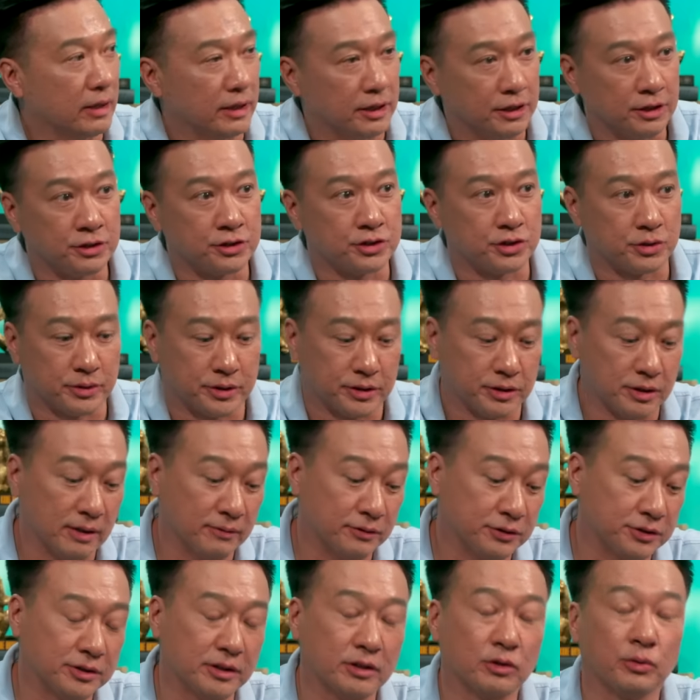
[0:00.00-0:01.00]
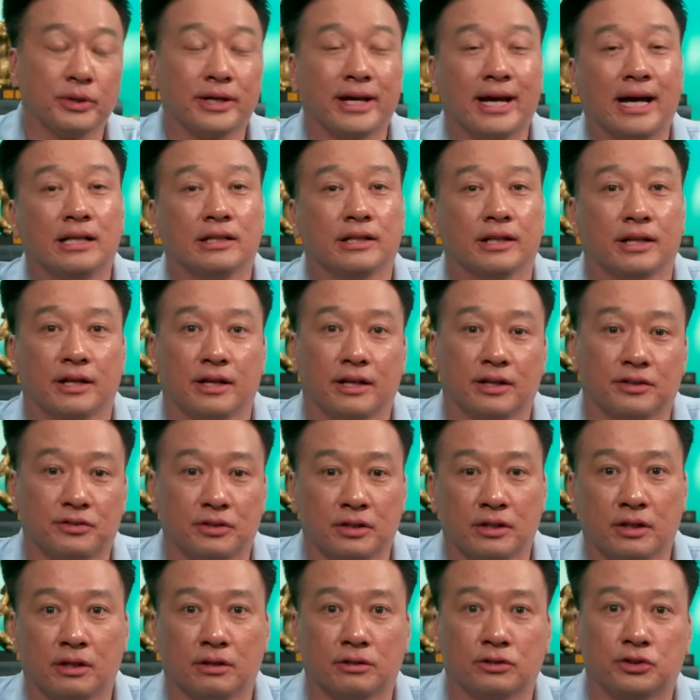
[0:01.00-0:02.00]
Injuries. All of a sudden reality hits
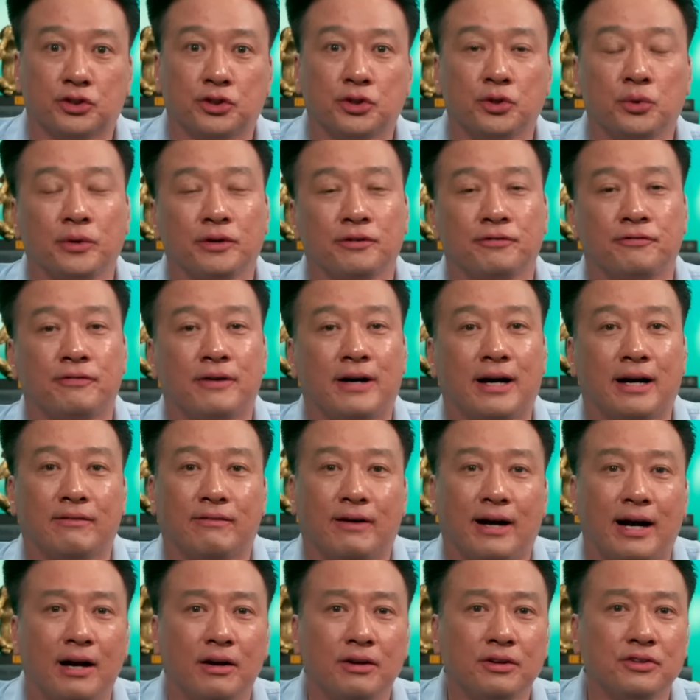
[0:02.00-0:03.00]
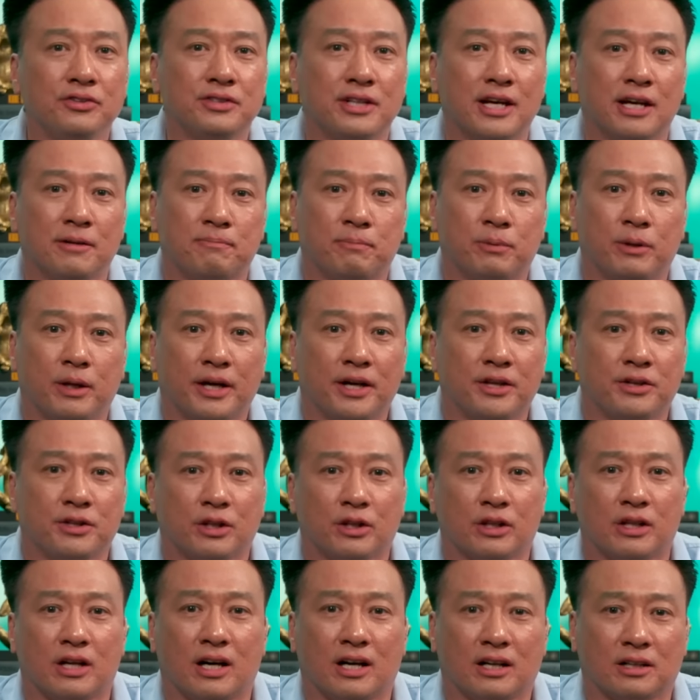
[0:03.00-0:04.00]
and they're 2-5. How does that play in the
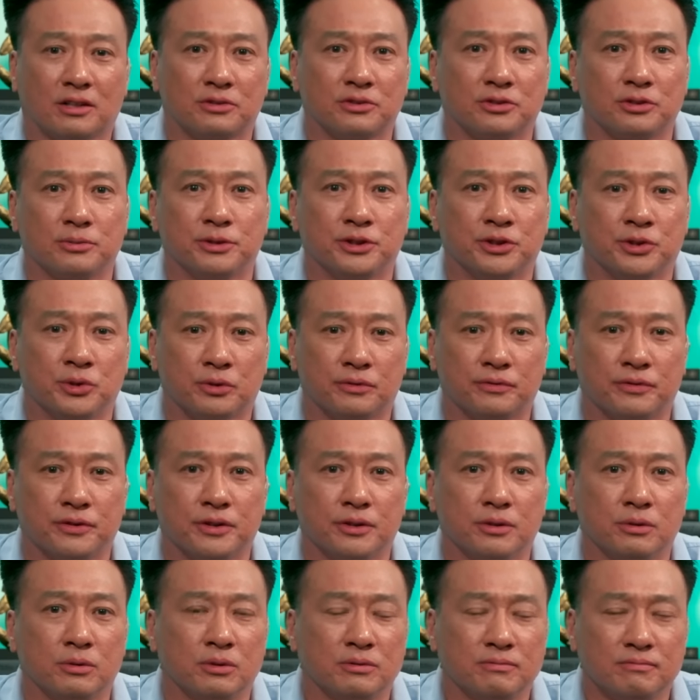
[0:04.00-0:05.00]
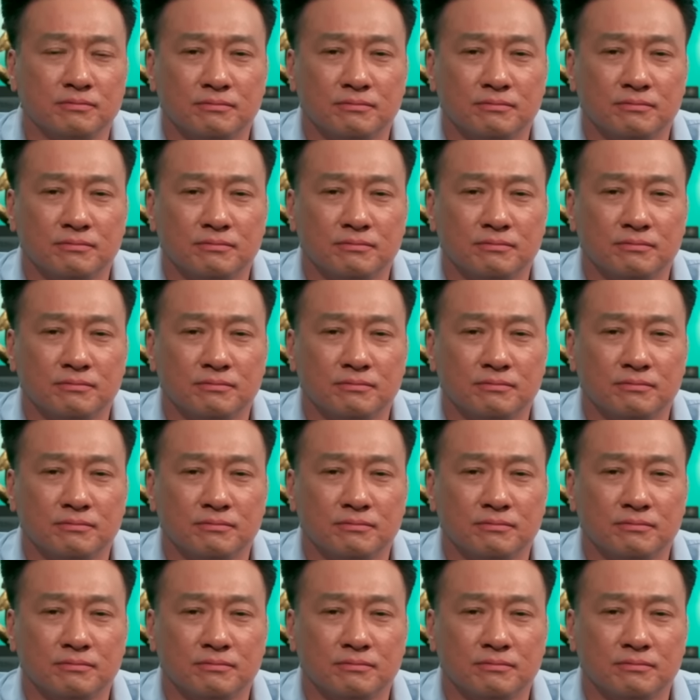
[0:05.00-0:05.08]
locker room in your view?